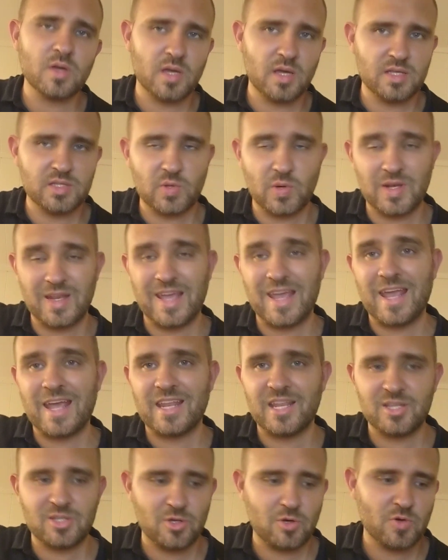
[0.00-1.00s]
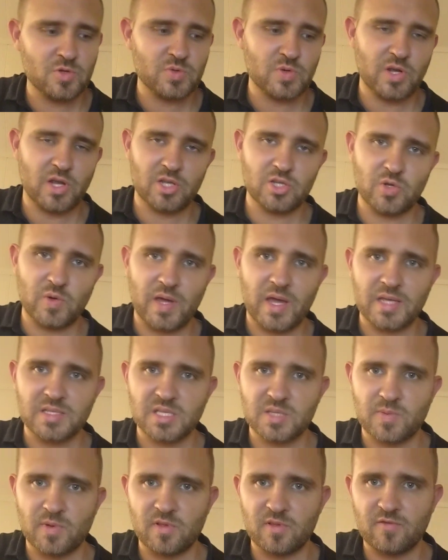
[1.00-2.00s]
Okay, so on eighty-two is where you're going to do a
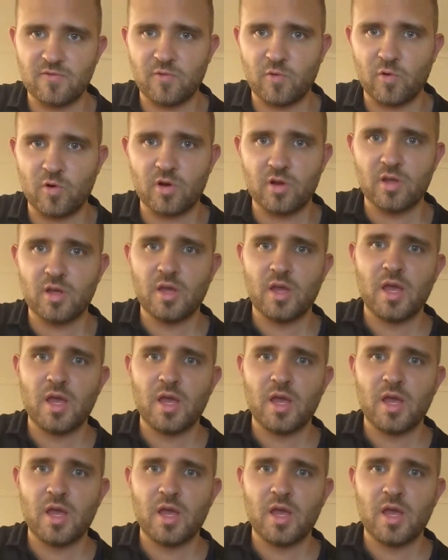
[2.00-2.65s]
suspended four.